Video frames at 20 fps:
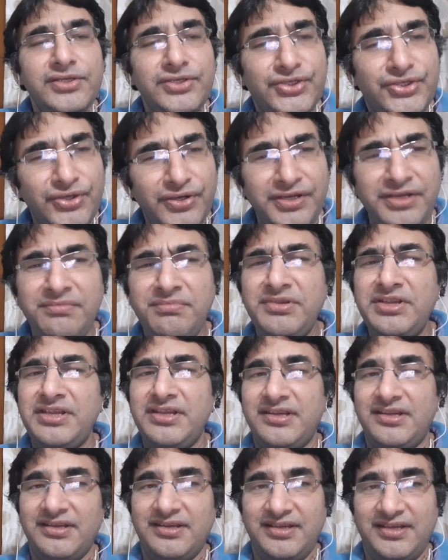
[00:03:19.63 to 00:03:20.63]
Join me
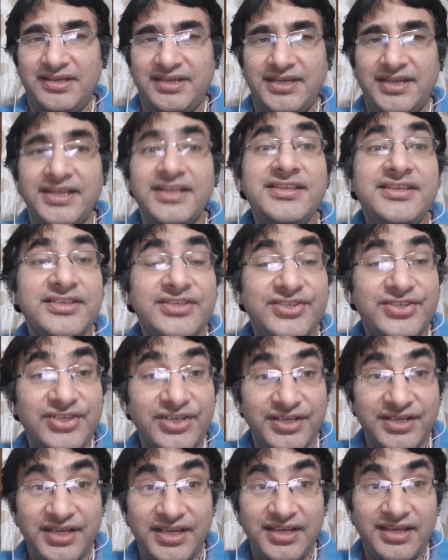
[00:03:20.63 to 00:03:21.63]
in this
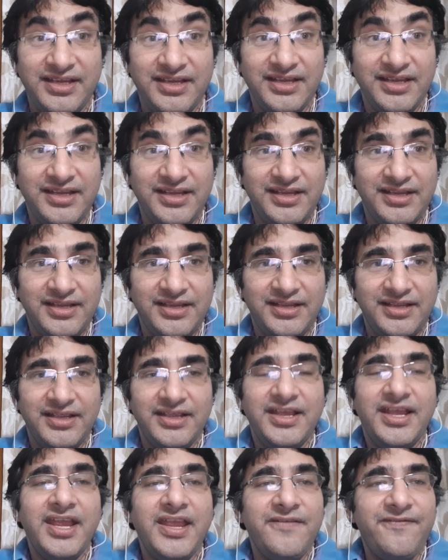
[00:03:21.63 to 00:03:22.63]
journey.
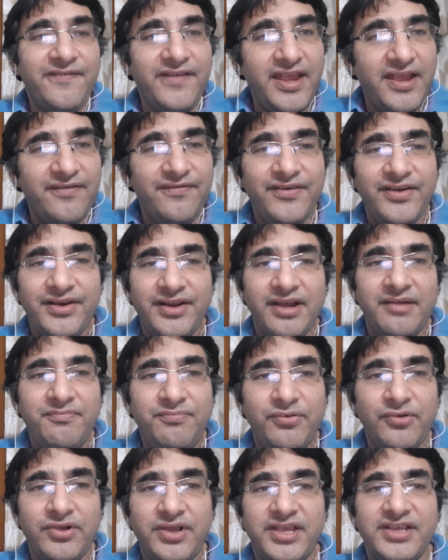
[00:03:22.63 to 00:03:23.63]
If ever a
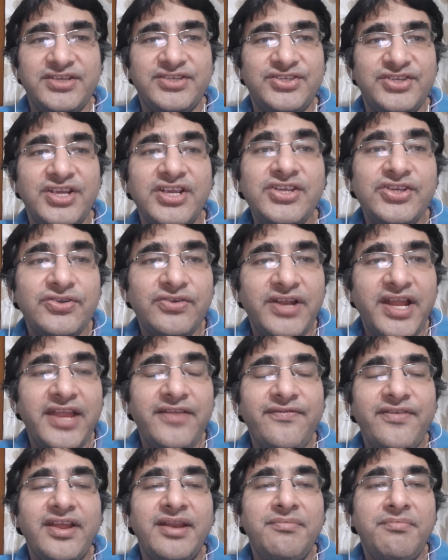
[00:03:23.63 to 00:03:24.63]
book has changed your life
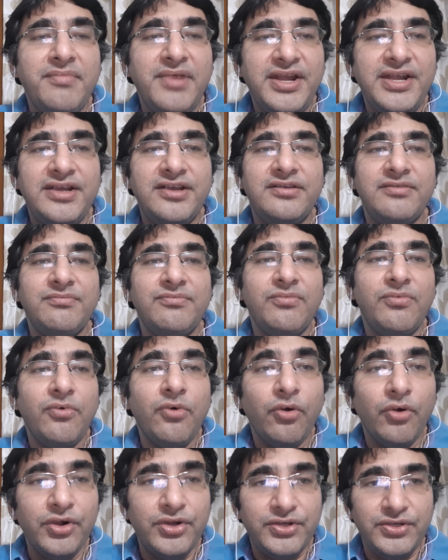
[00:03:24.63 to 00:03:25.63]
and meant
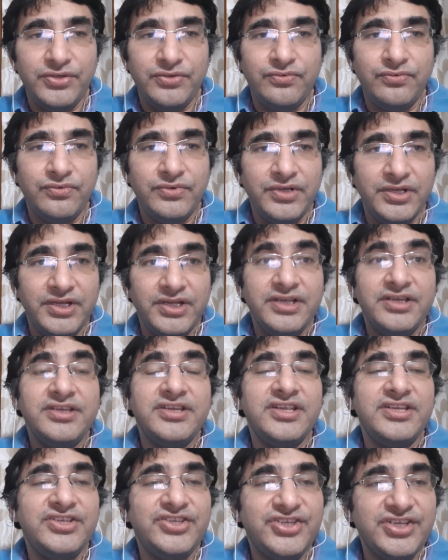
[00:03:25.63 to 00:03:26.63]
more to you
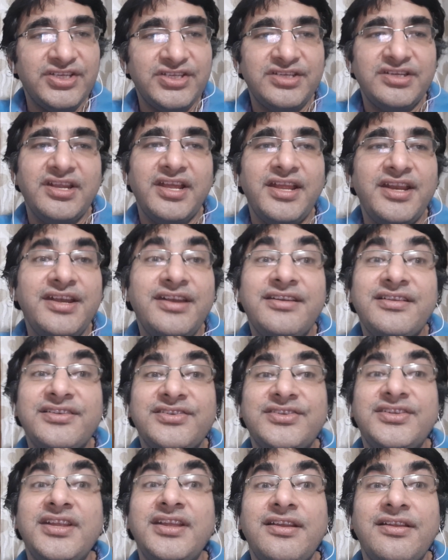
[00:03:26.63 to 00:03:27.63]
than just an
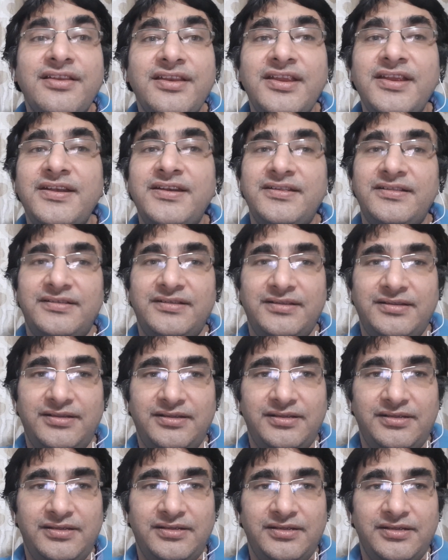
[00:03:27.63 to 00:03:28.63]
interesting read,
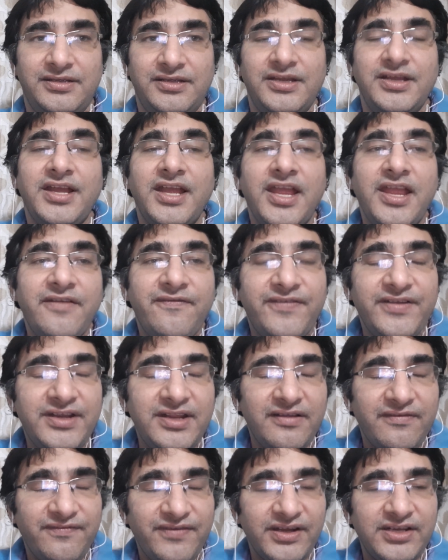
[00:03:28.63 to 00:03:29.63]
if it
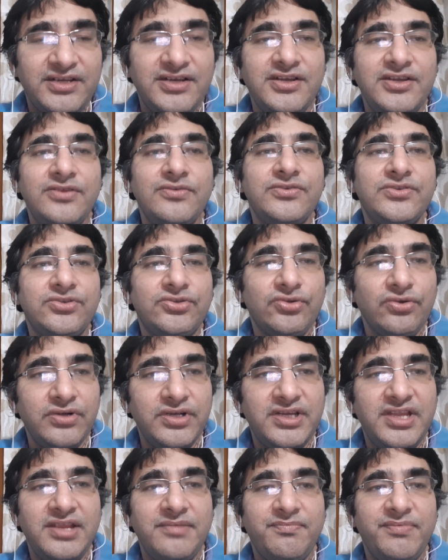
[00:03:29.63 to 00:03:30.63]
affected you so
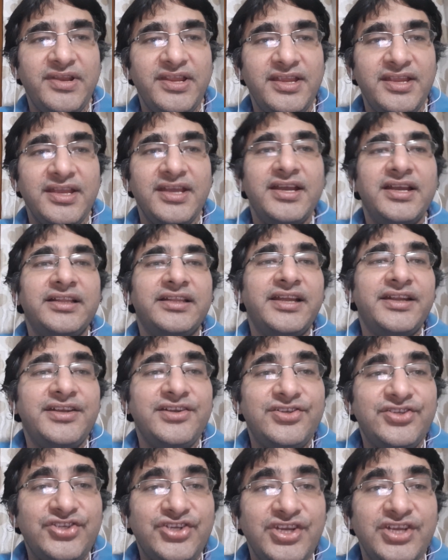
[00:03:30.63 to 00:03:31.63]
deeply that it
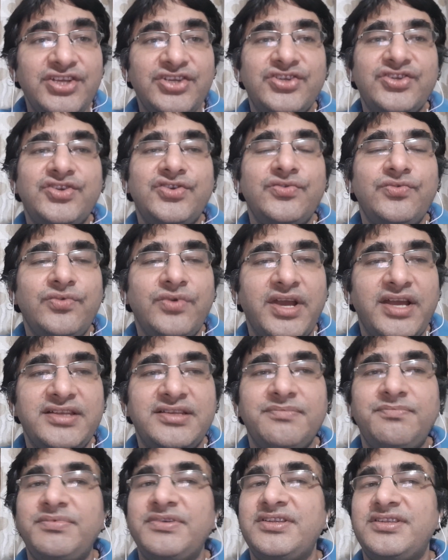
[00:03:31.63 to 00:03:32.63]
changed you as a
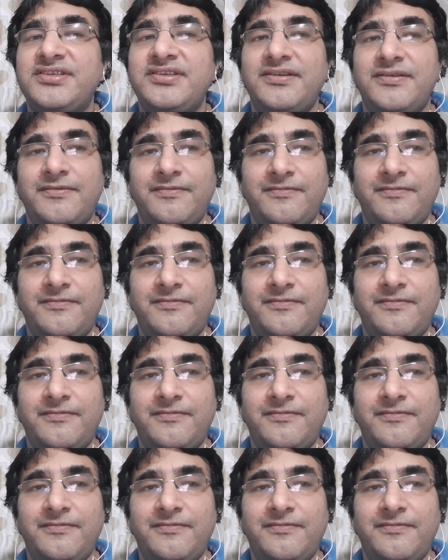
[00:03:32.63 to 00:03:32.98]
person.